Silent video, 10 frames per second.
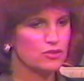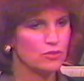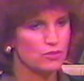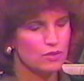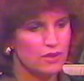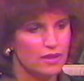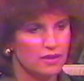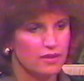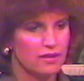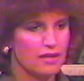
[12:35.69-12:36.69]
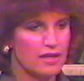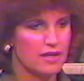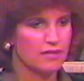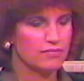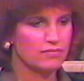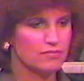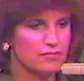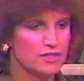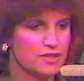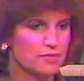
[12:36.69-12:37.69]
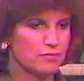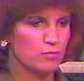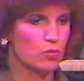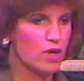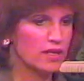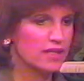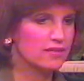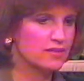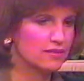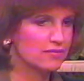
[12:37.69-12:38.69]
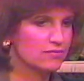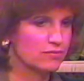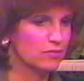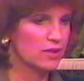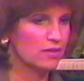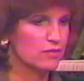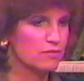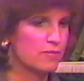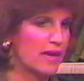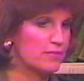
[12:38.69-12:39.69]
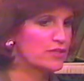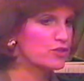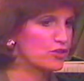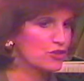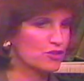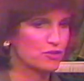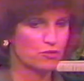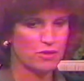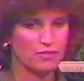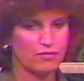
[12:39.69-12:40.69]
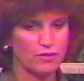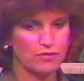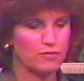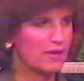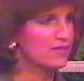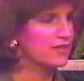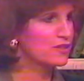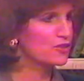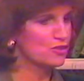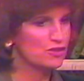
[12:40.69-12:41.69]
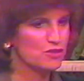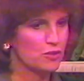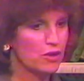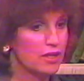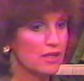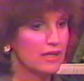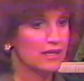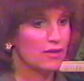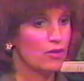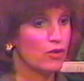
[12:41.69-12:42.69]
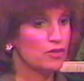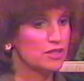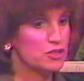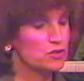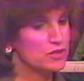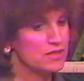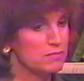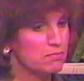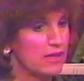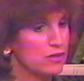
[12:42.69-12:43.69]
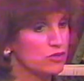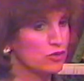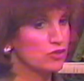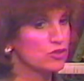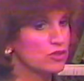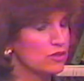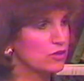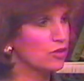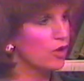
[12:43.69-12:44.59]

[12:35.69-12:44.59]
you just walk into one of those Baptist churches or one of those Methodist churches? Or did you just make church your